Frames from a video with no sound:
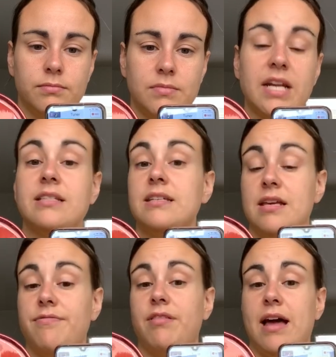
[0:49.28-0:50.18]
that it's an
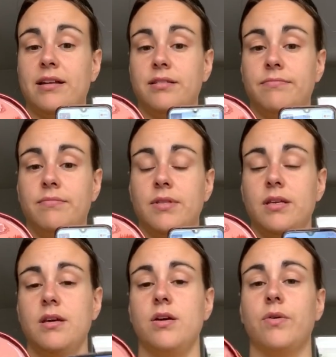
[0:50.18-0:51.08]
E flat.
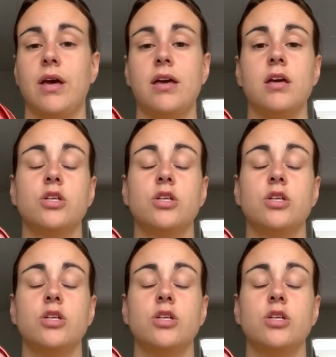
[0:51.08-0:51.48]
Okay,